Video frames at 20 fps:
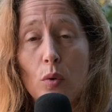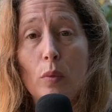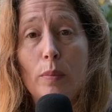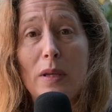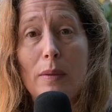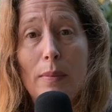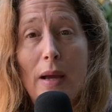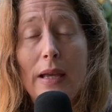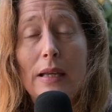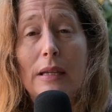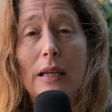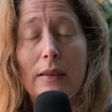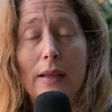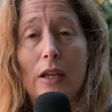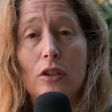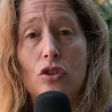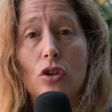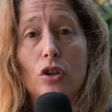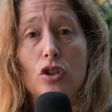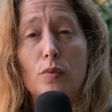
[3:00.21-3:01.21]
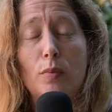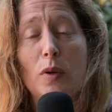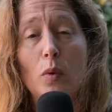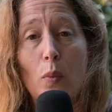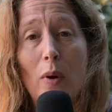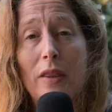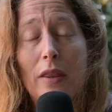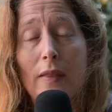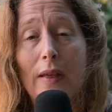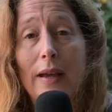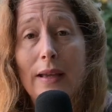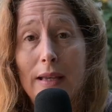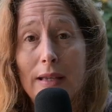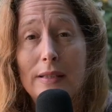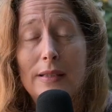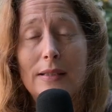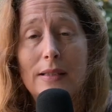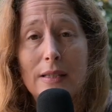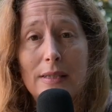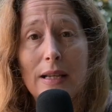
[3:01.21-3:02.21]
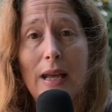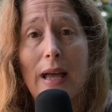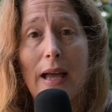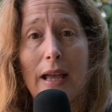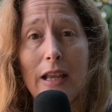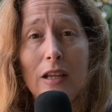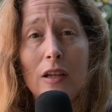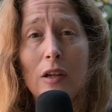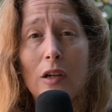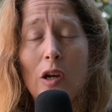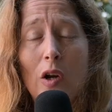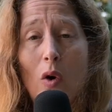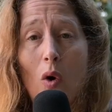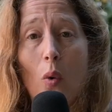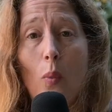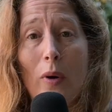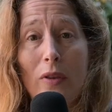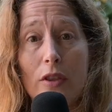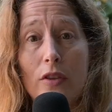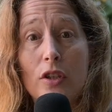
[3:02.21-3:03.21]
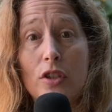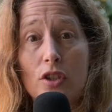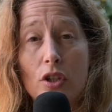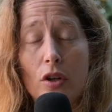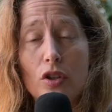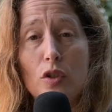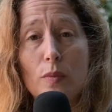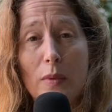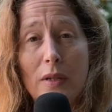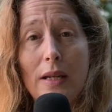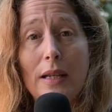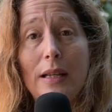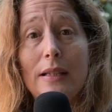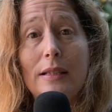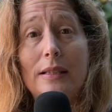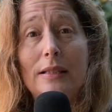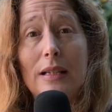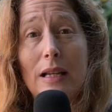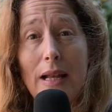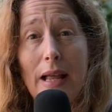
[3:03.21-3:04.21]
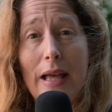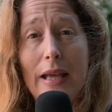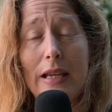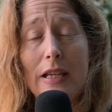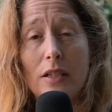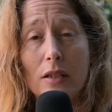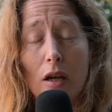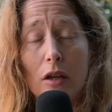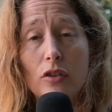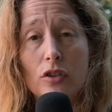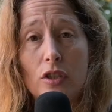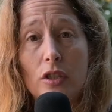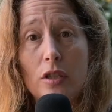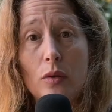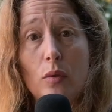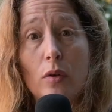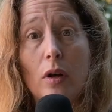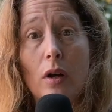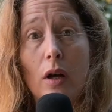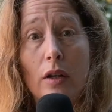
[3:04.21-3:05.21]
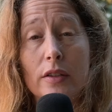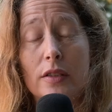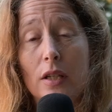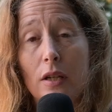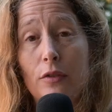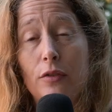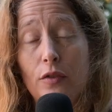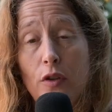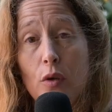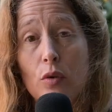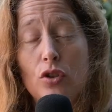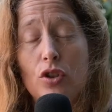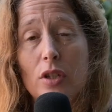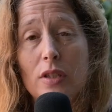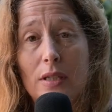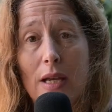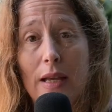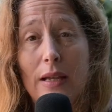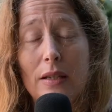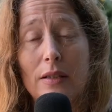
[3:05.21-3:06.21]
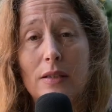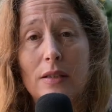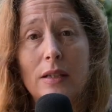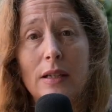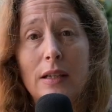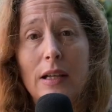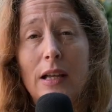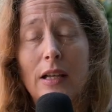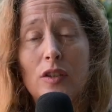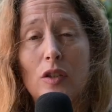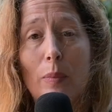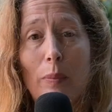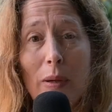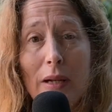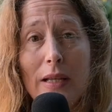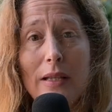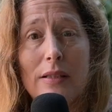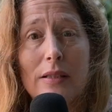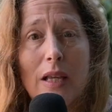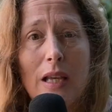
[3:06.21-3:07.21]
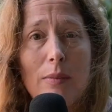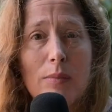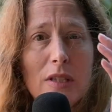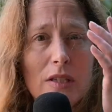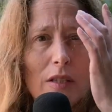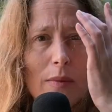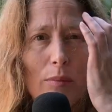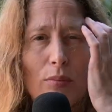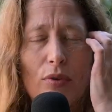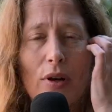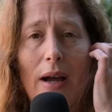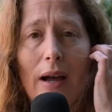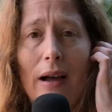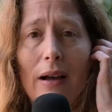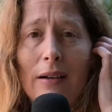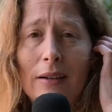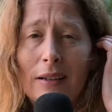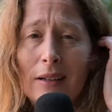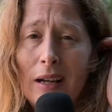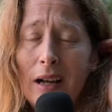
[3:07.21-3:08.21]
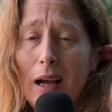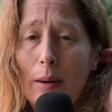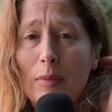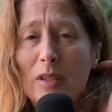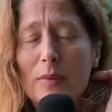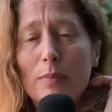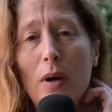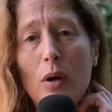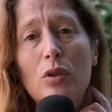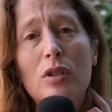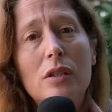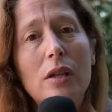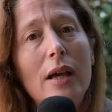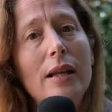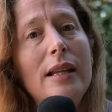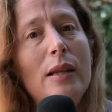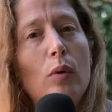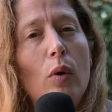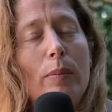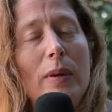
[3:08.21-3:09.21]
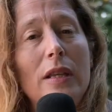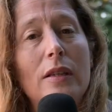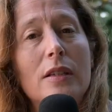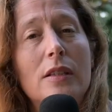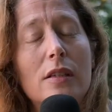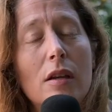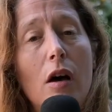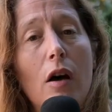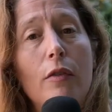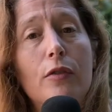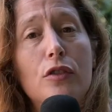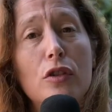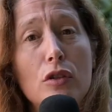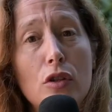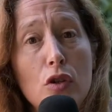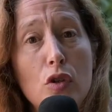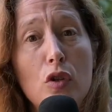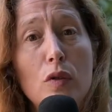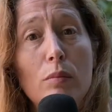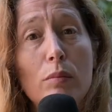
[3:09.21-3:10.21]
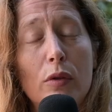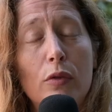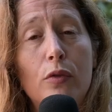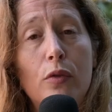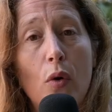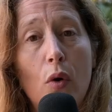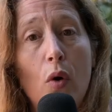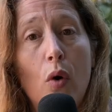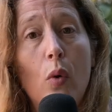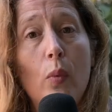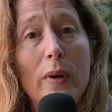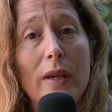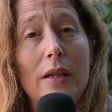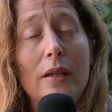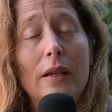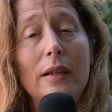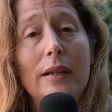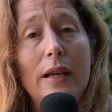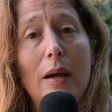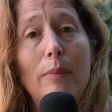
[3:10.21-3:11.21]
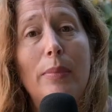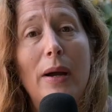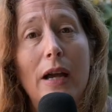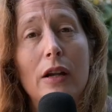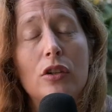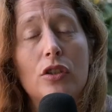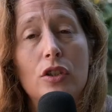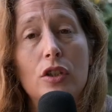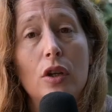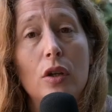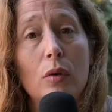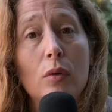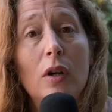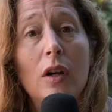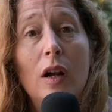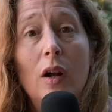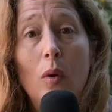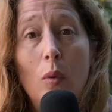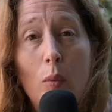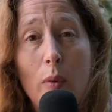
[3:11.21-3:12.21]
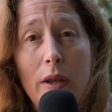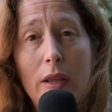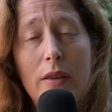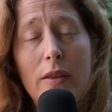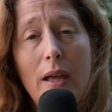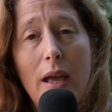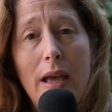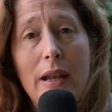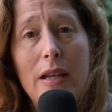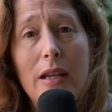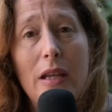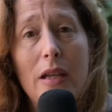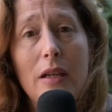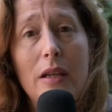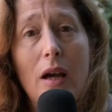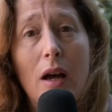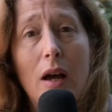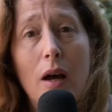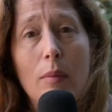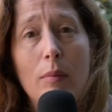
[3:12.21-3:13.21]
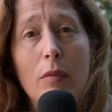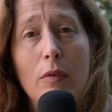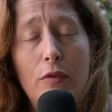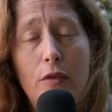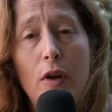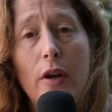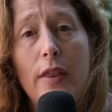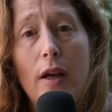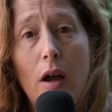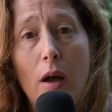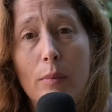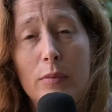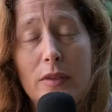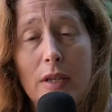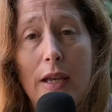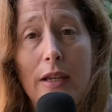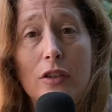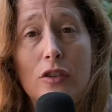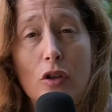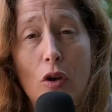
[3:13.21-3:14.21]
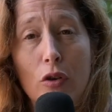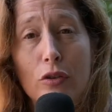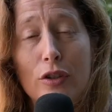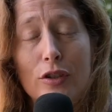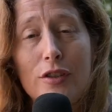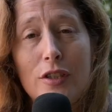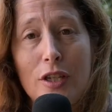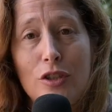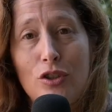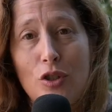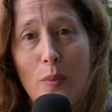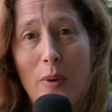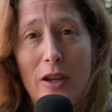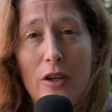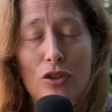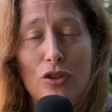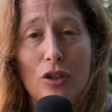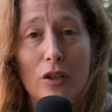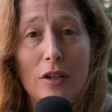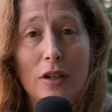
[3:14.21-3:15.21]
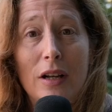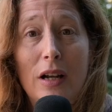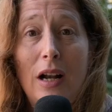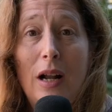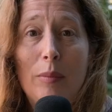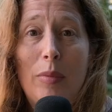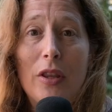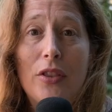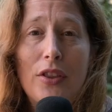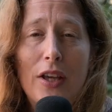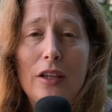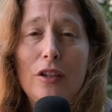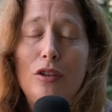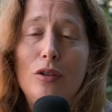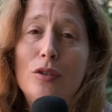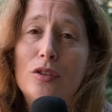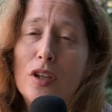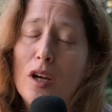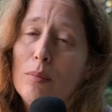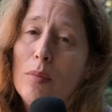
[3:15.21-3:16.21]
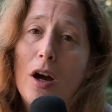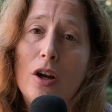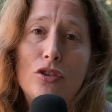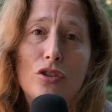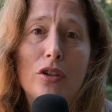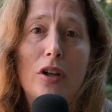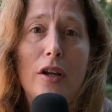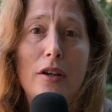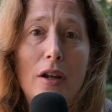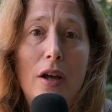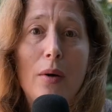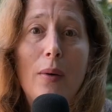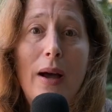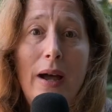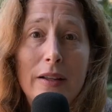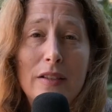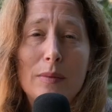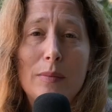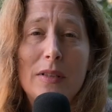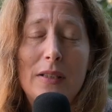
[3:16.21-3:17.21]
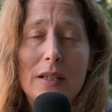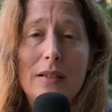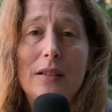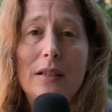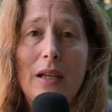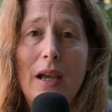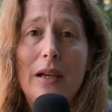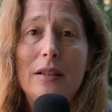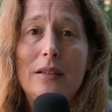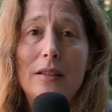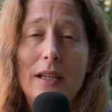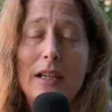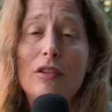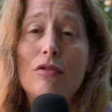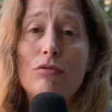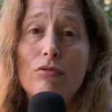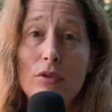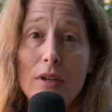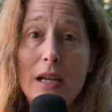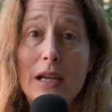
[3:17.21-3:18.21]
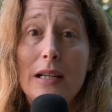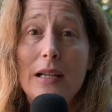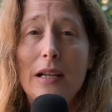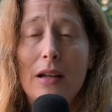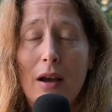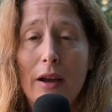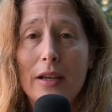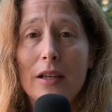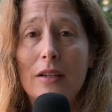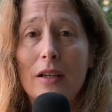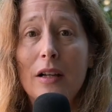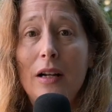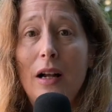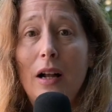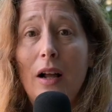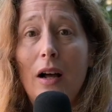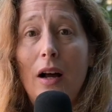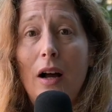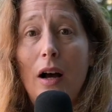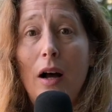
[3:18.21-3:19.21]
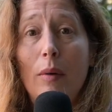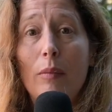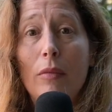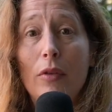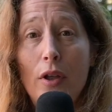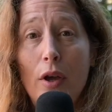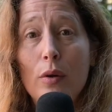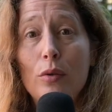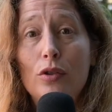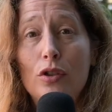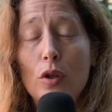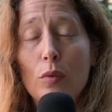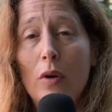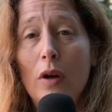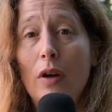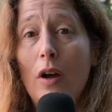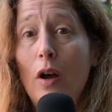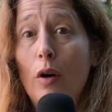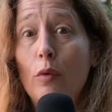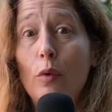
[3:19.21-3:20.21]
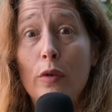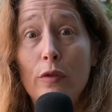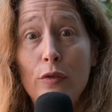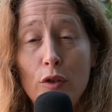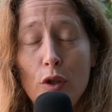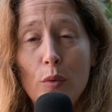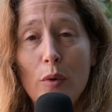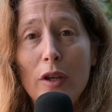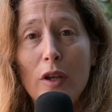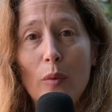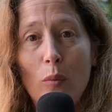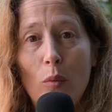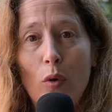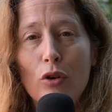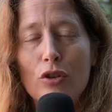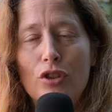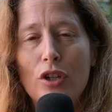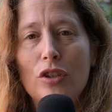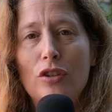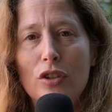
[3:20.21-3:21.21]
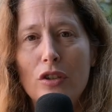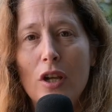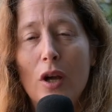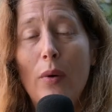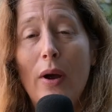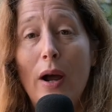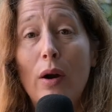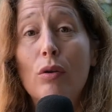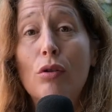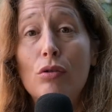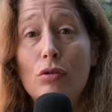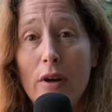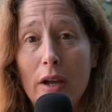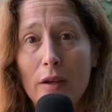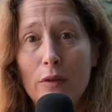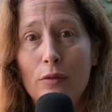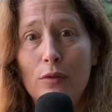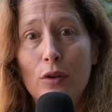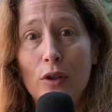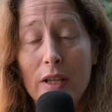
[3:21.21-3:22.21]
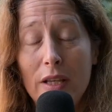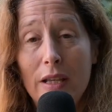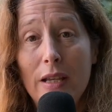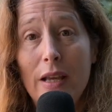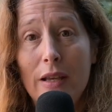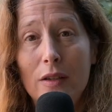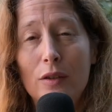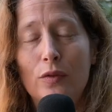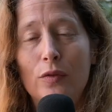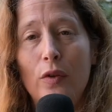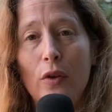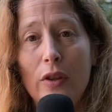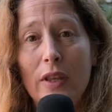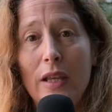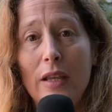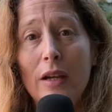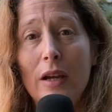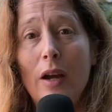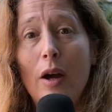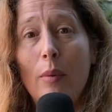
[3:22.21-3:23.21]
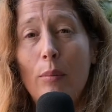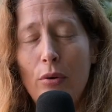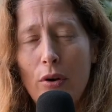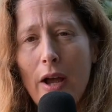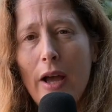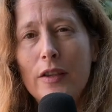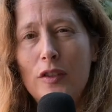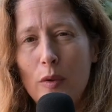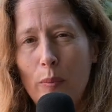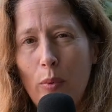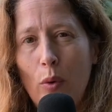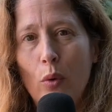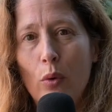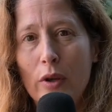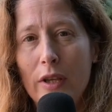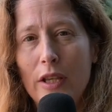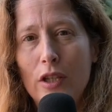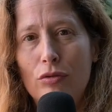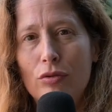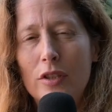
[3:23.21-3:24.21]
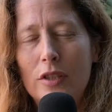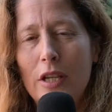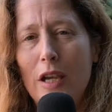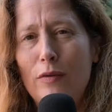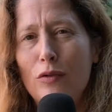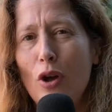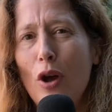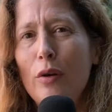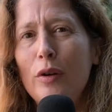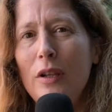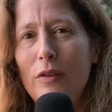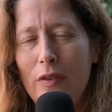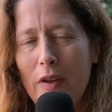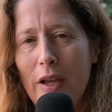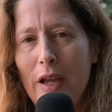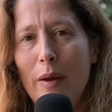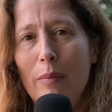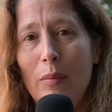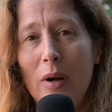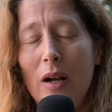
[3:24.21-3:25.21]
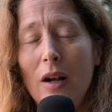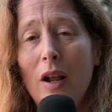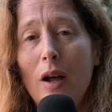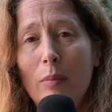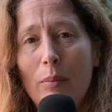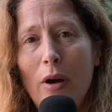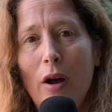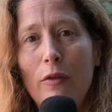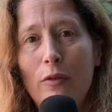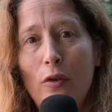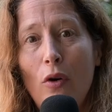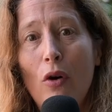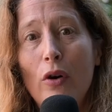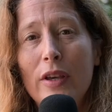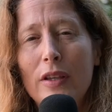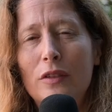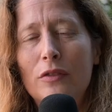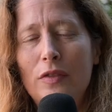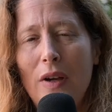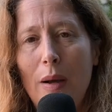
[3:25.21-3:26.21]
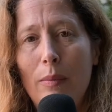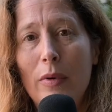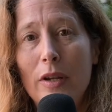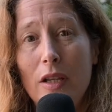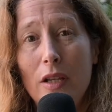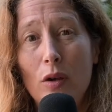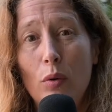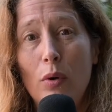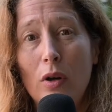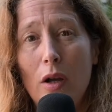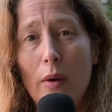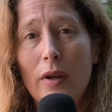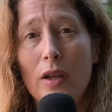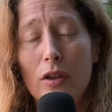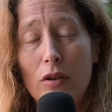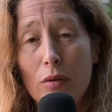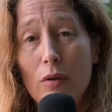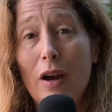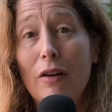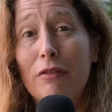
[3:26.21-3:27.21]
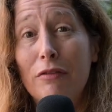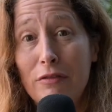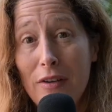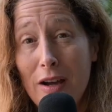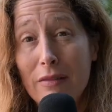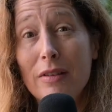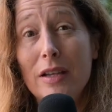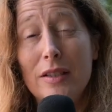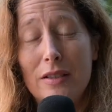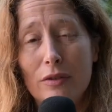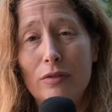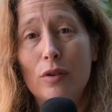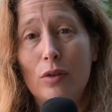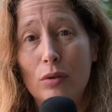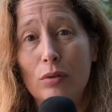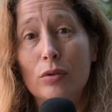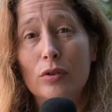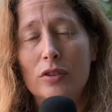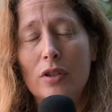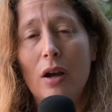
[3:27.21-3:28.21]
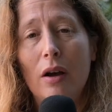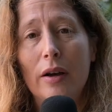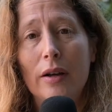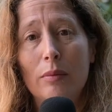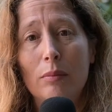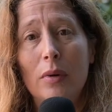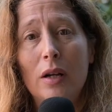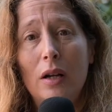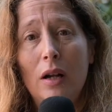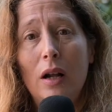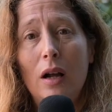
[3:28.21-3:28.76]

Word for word: will be making that judgment, whether that is today or whether the judgment is delayed until until a future date. So please keep this in prayer. Um, it's most likely it will be this afternoon before we can get back to you with any um, further updates on the situation. But thank you so much, and I know Adam has indicated he'd really like um, those who are, who are viewing and watching to know how grateful he is for the prayer support he's received, not only for him, but for his family who are going through a very difficult time